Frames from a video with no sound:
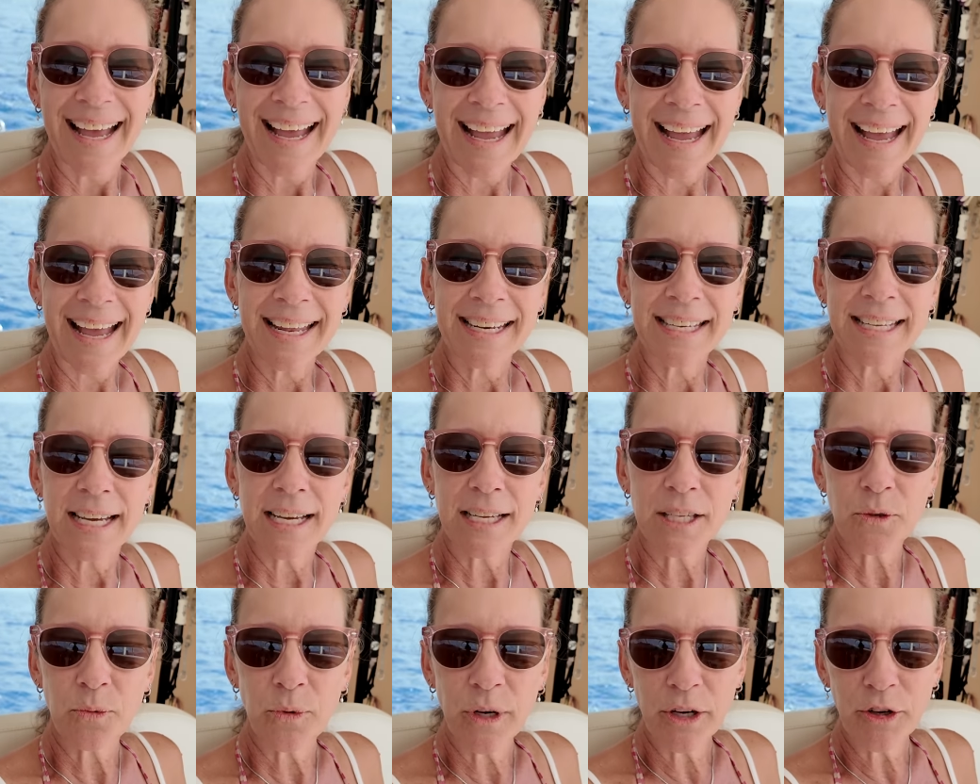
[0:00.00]
And
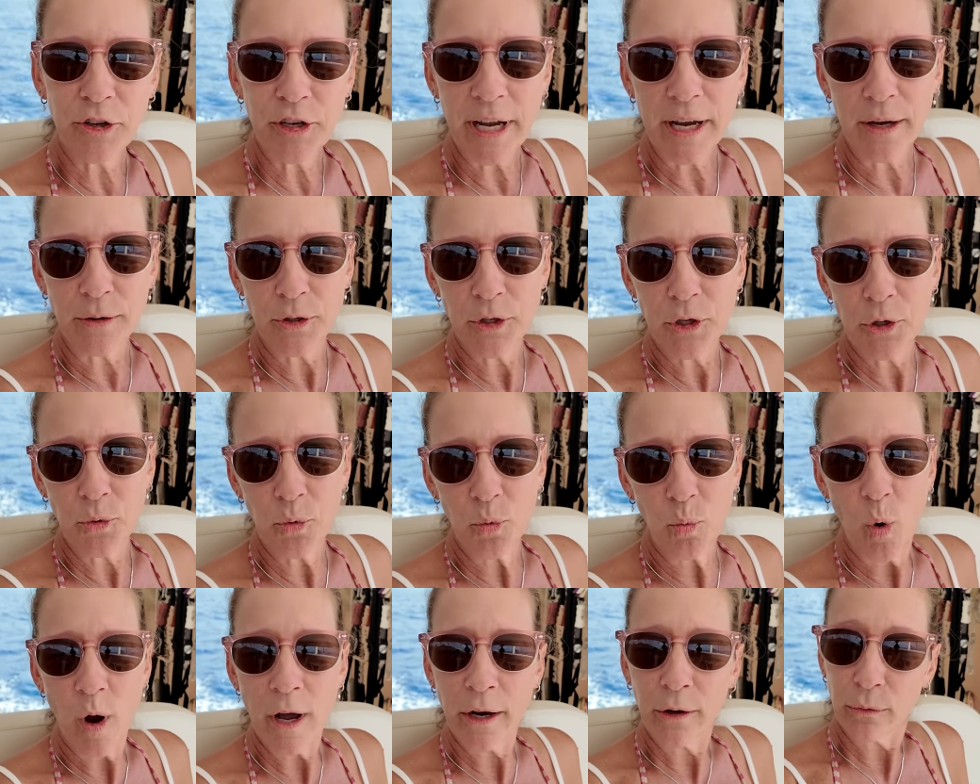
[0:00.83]
yes, we are down to
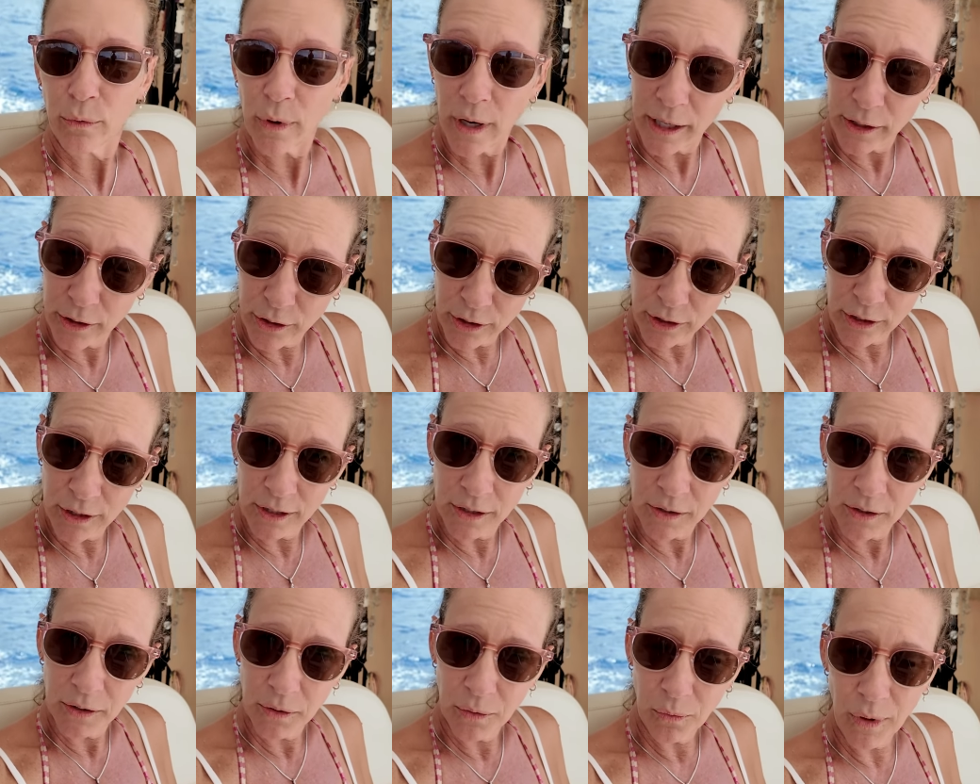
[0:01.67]
one rudder.
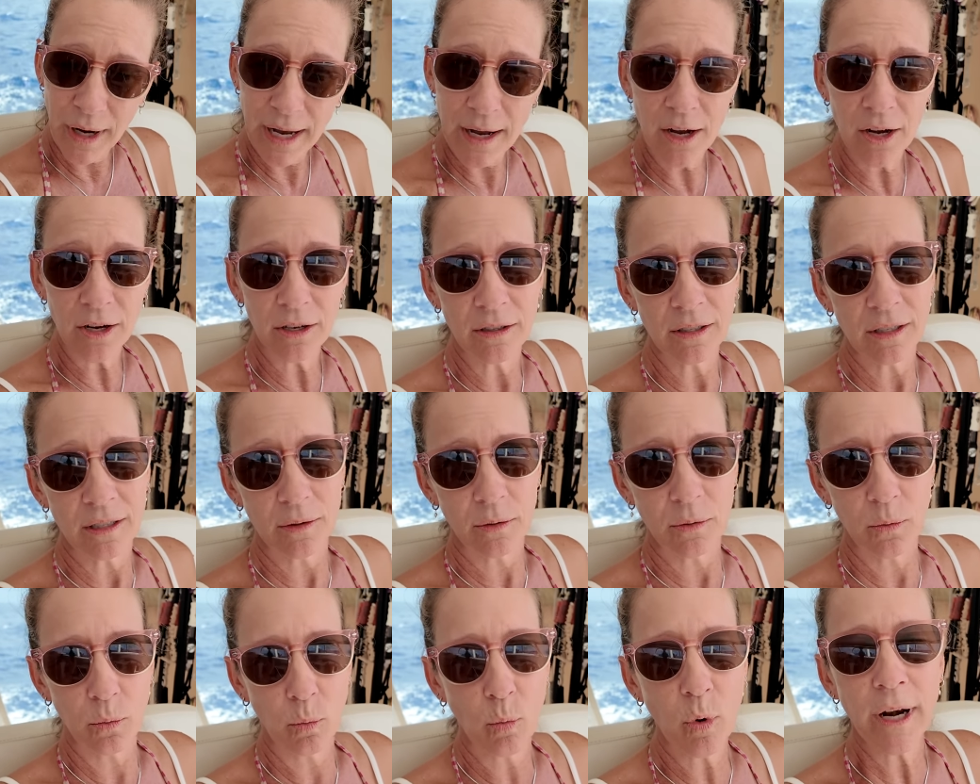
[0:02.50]
Well,
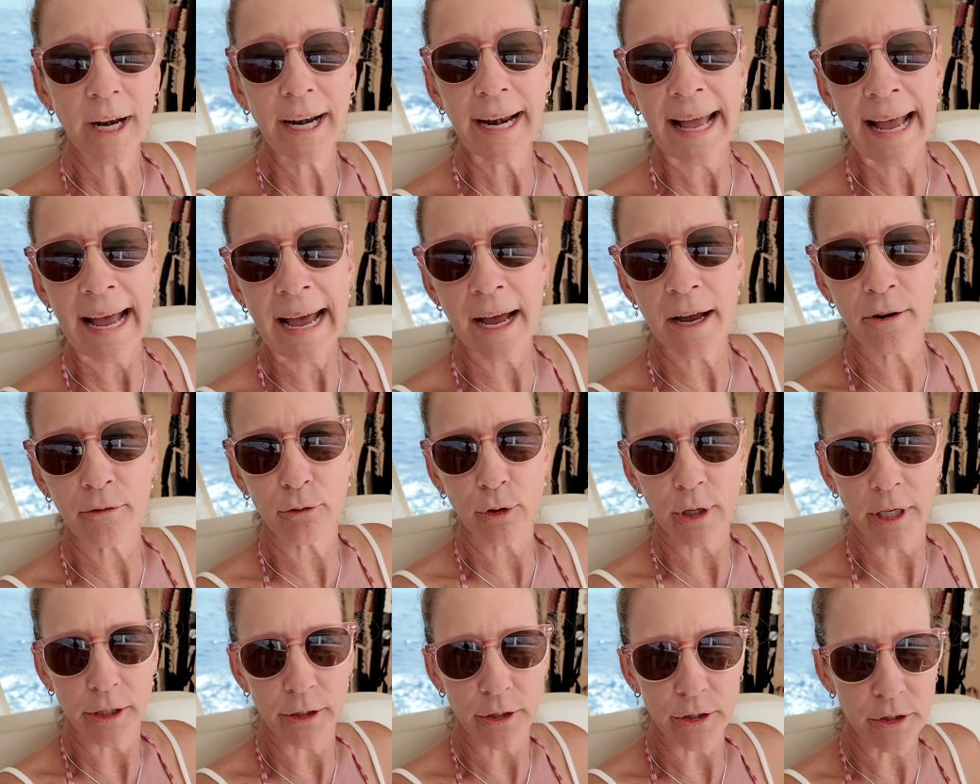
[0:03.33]
1.5
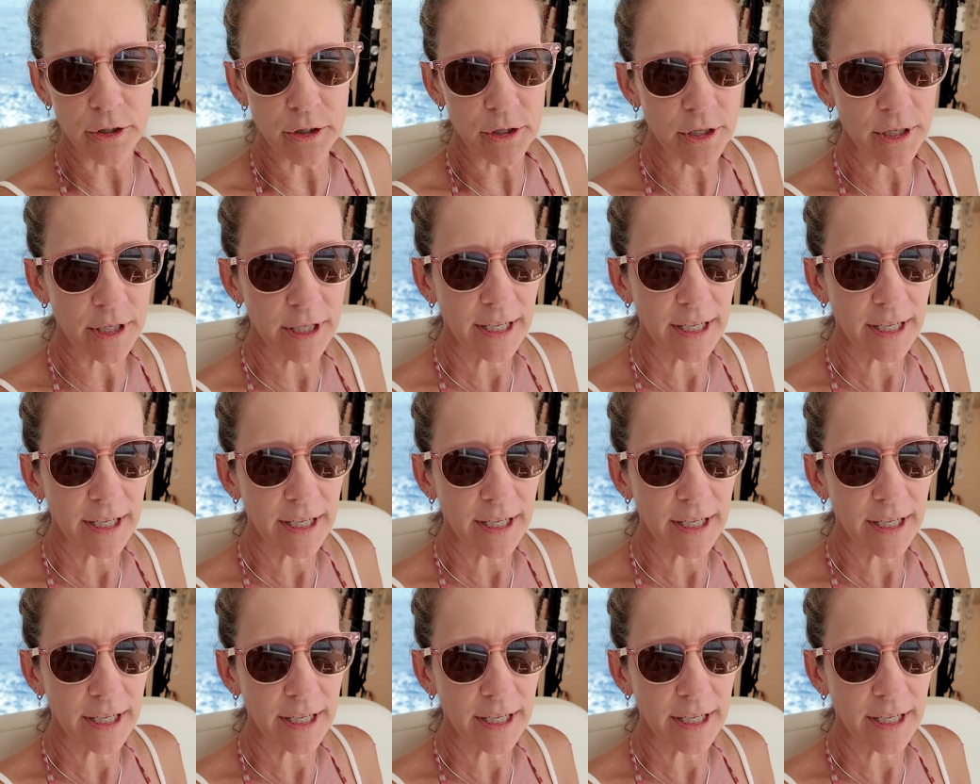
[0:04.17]
rudders.